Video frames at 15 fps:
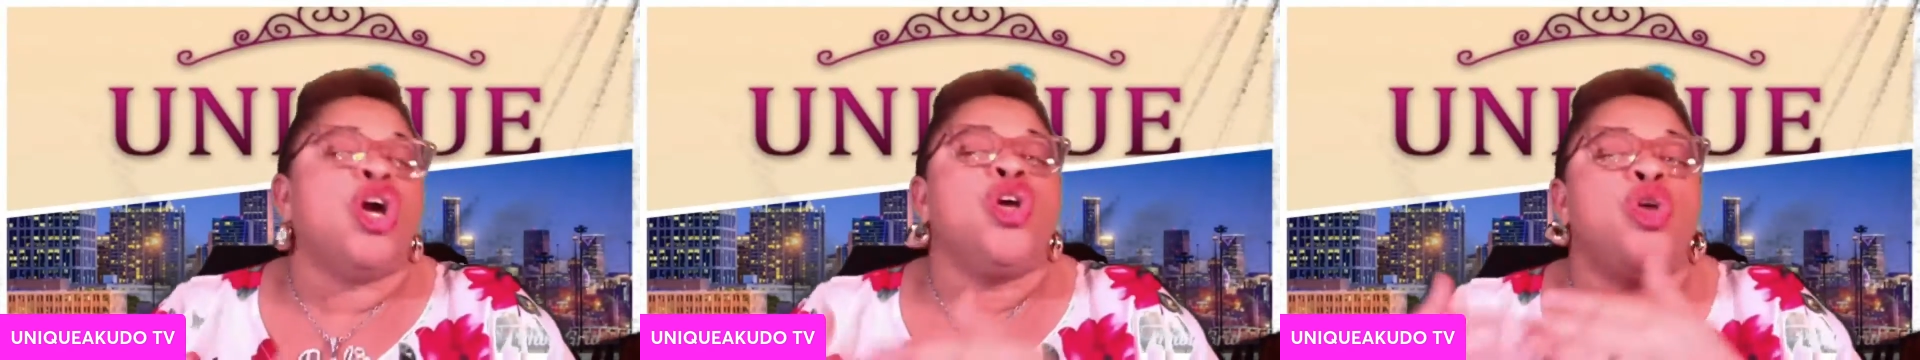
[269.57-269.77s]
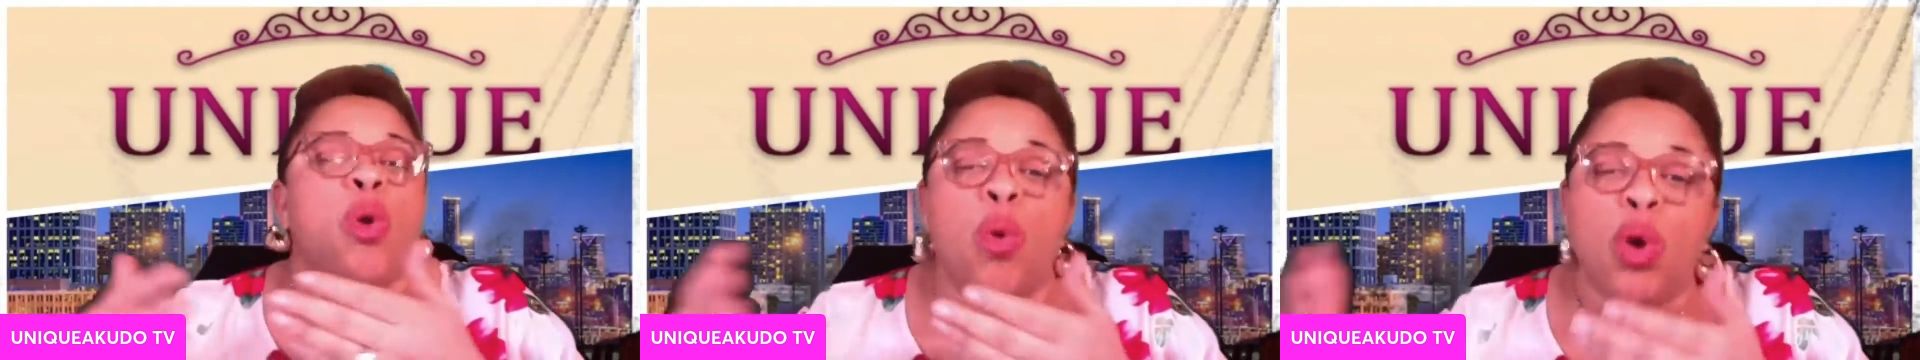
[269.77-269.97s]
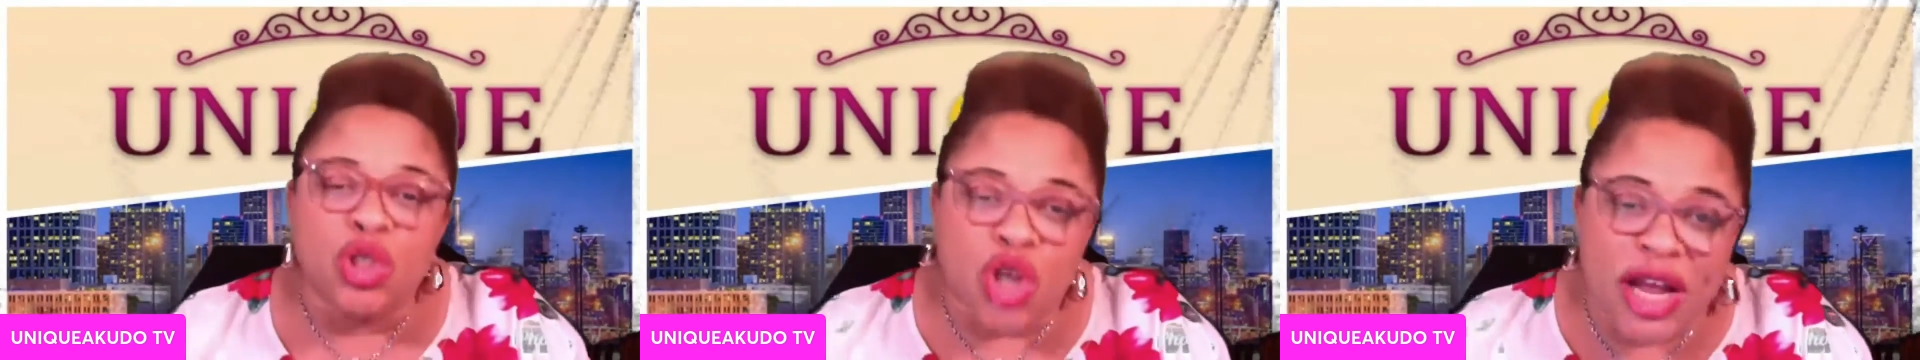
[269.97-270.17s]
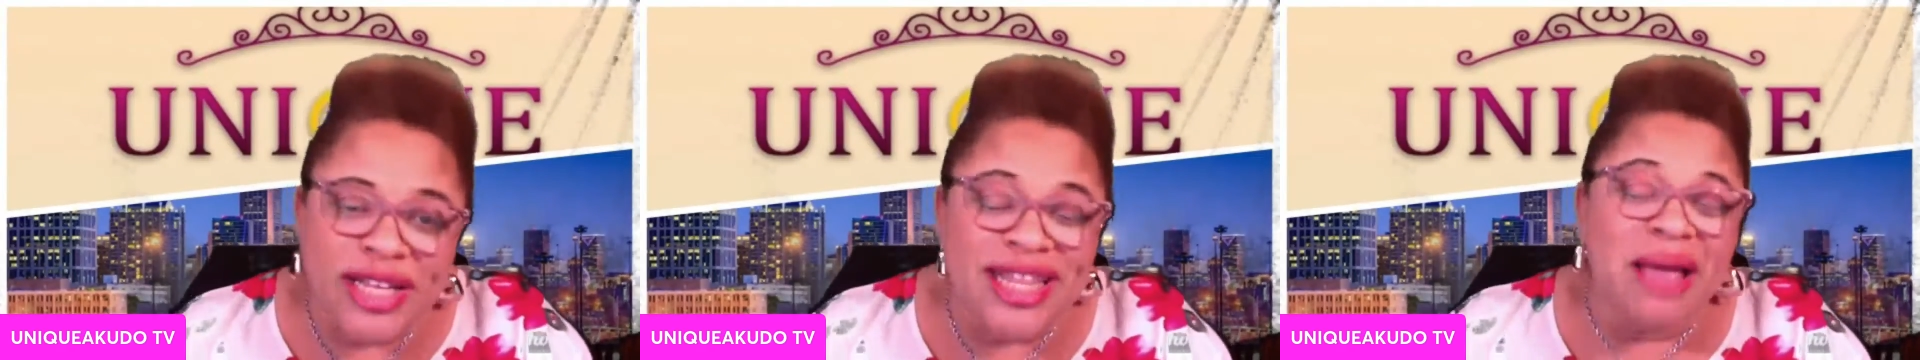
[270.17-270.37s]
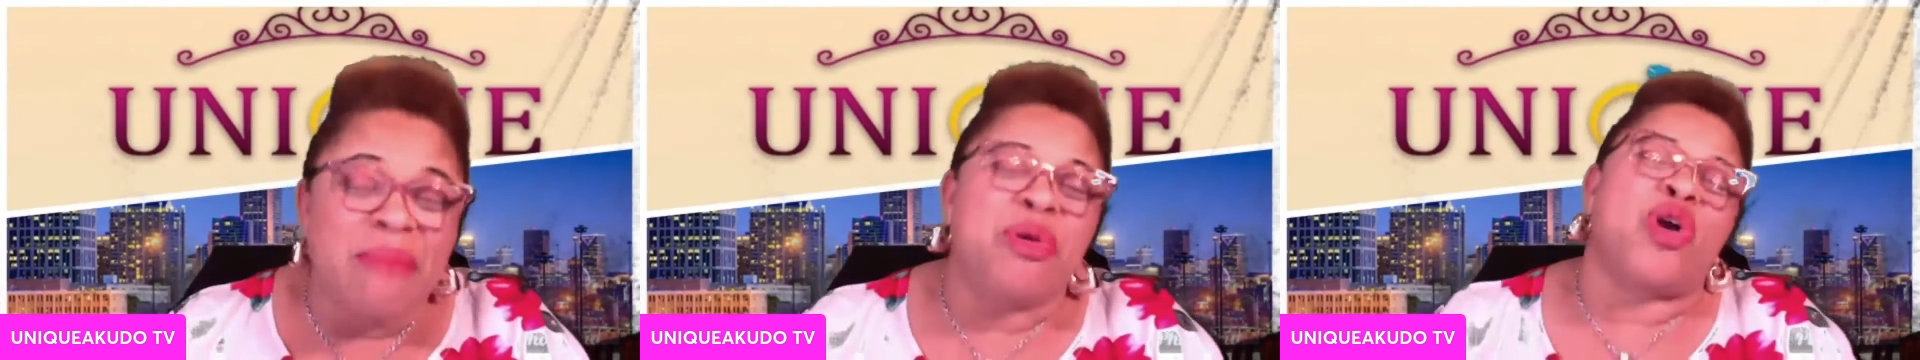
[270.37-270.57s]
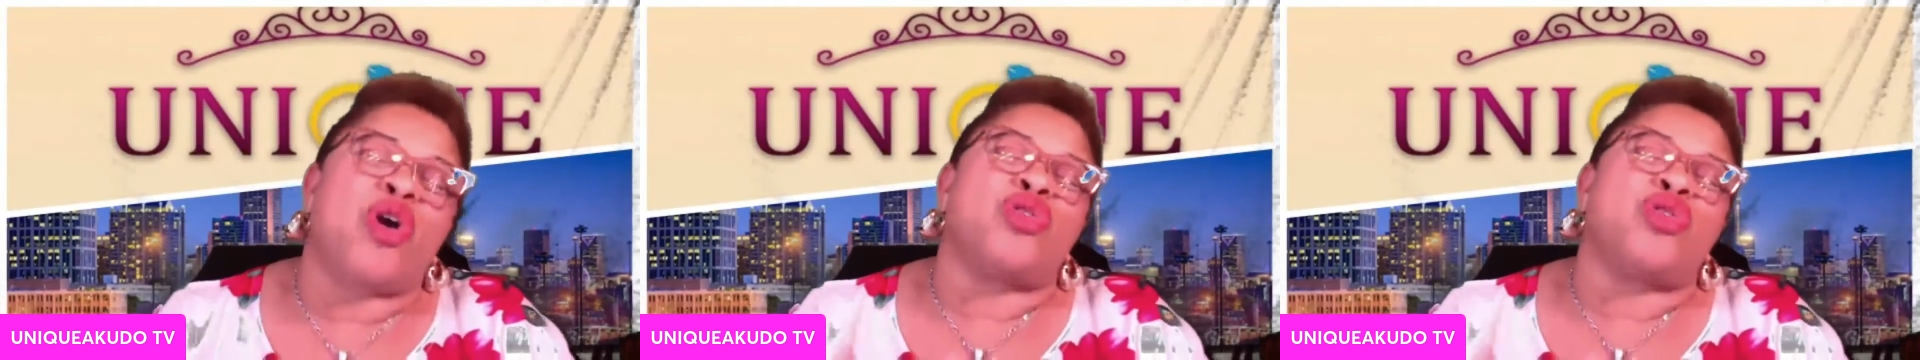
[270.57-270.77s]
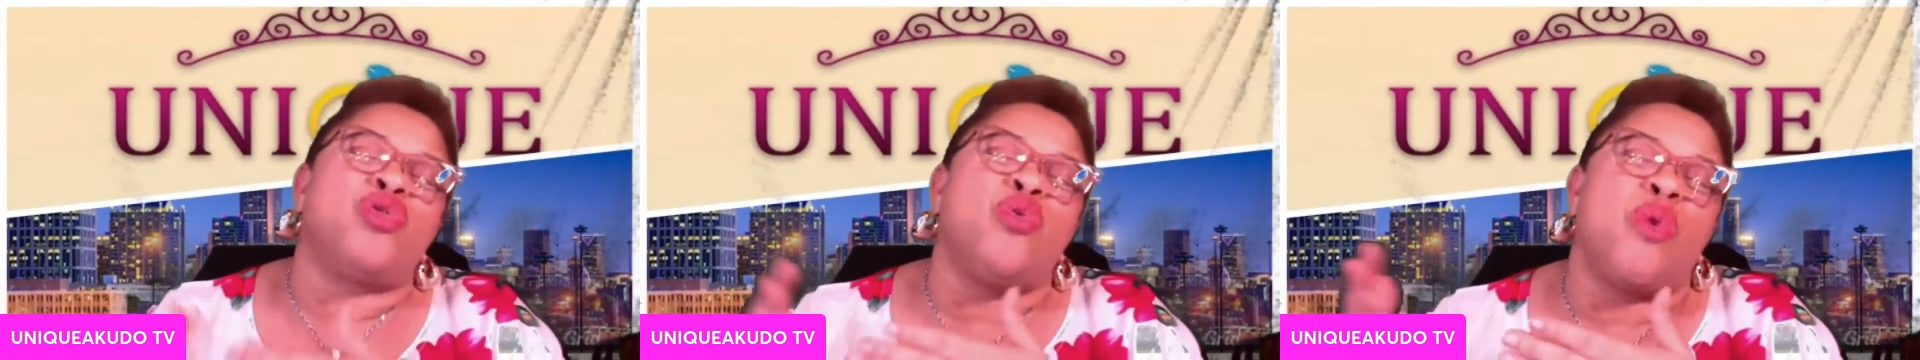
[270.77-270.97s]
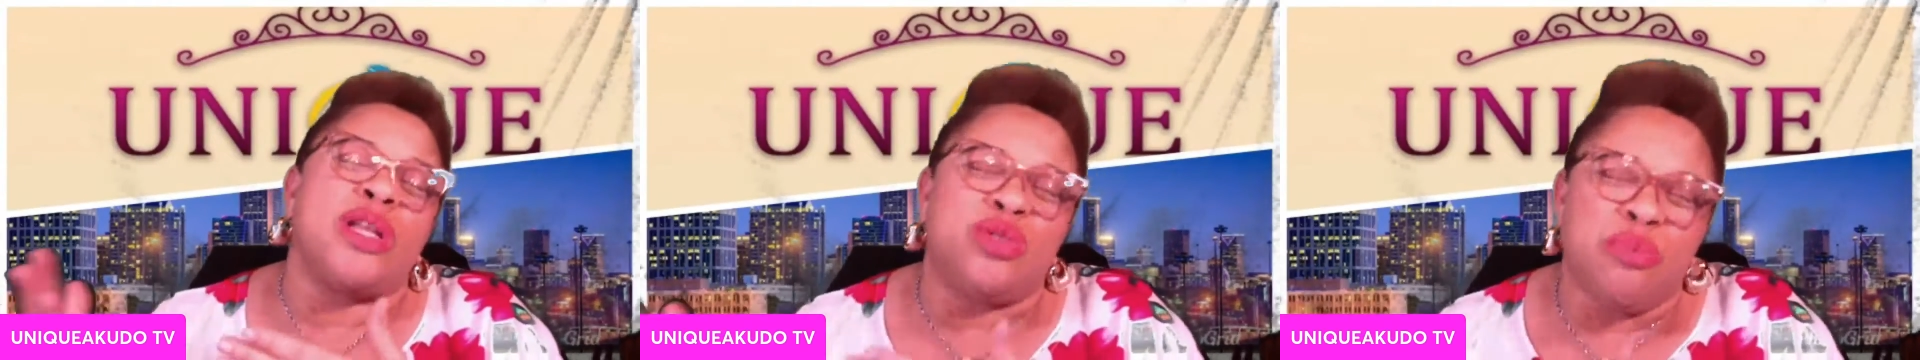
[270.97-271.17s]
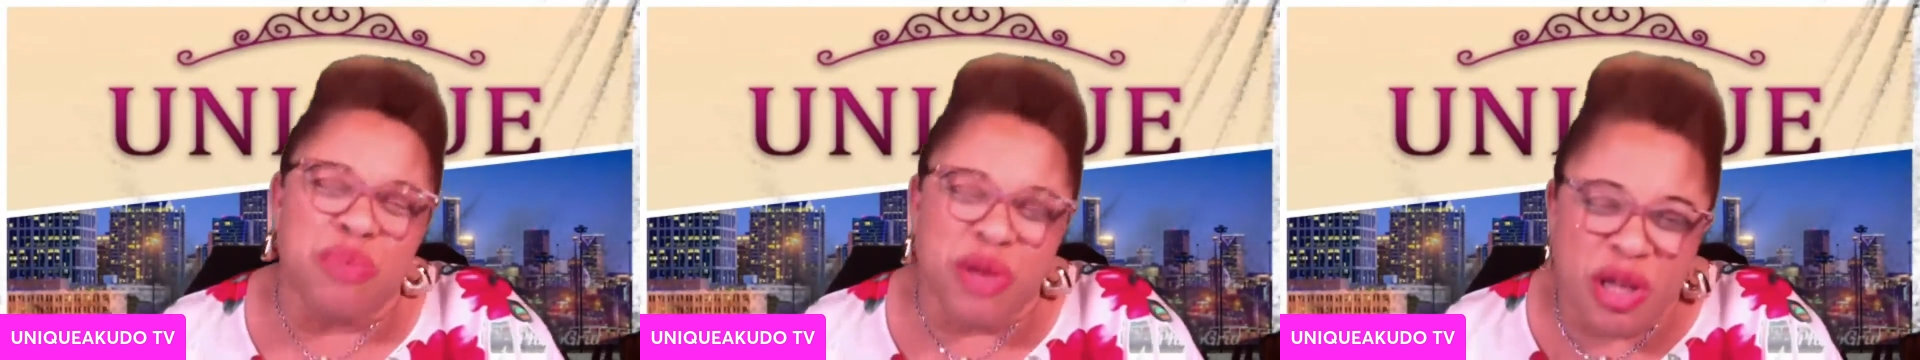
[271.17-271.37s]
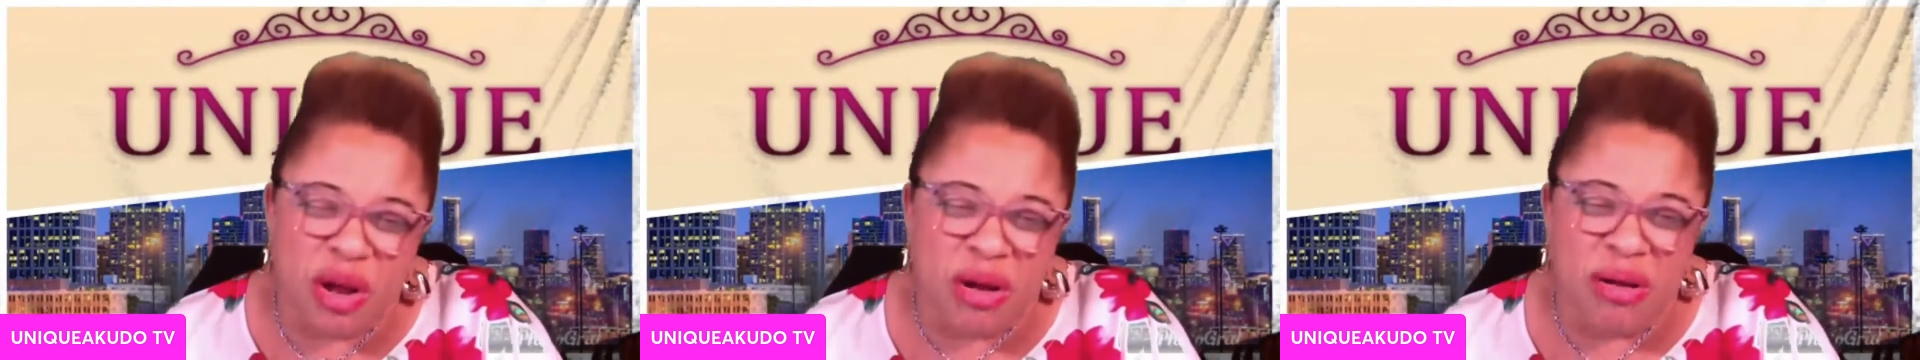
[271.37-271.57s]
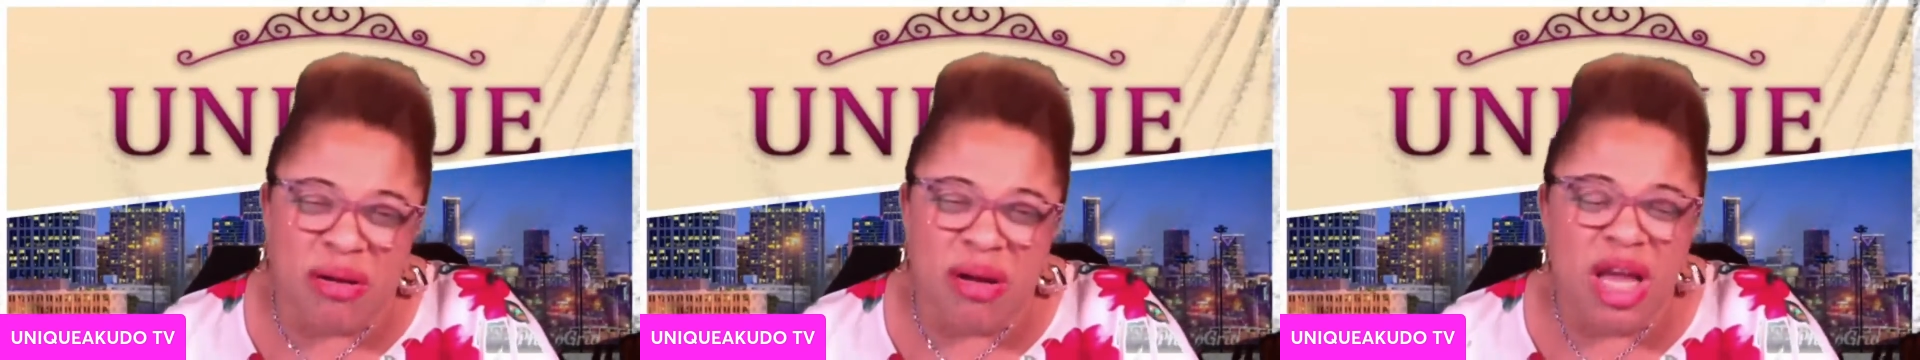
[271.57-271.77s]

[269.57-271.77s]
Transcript: you will join them because you want to belong.